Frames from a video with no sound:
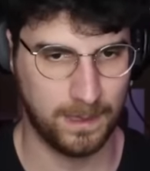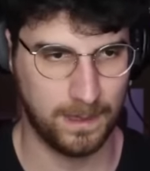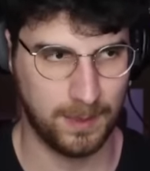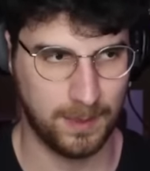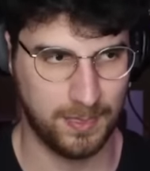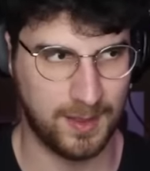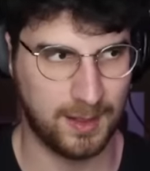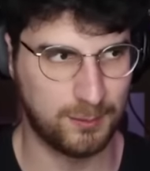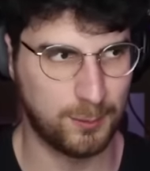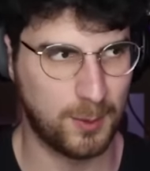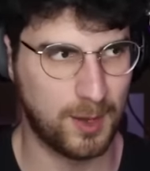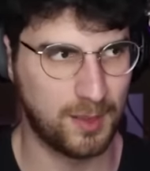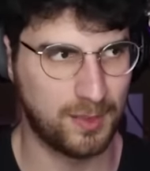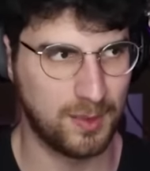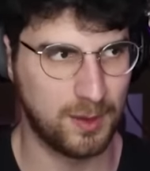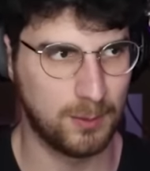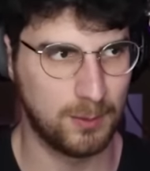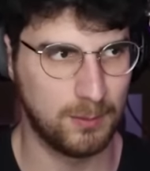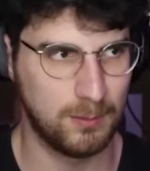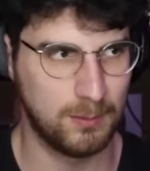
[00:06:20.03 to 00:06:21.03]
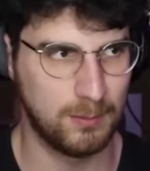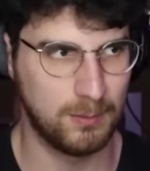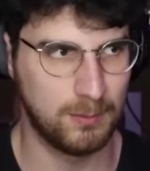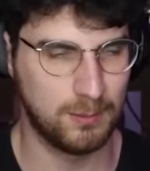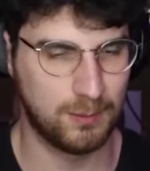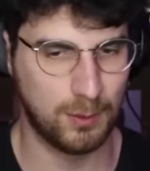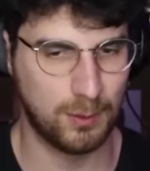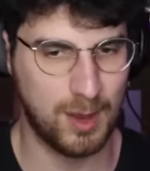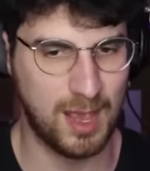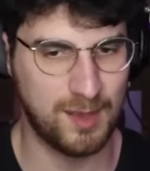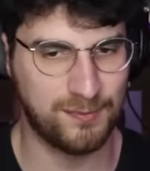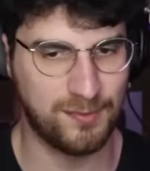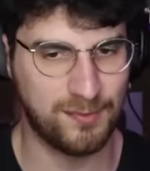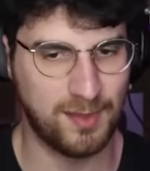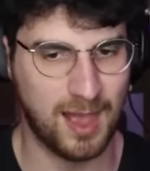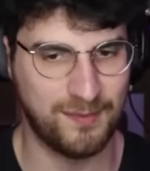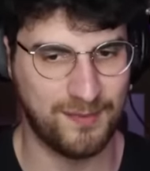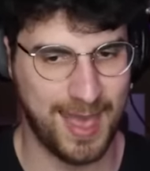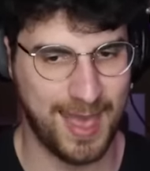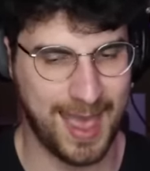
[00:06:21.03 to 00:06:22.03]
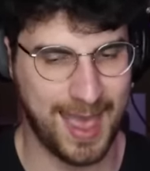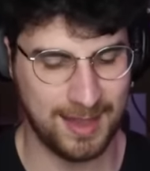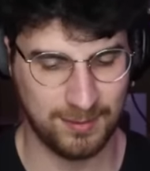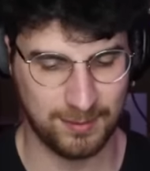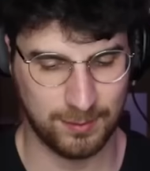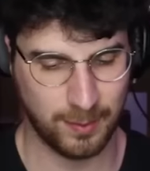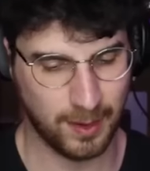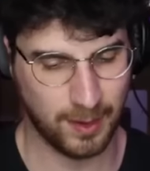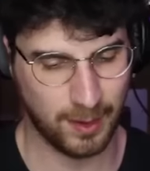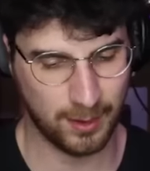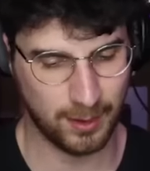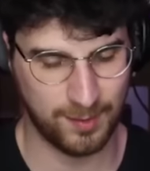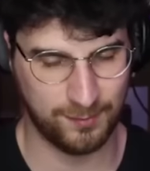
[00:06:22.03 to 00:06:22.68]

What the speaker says: that's what I think. So if life ends there,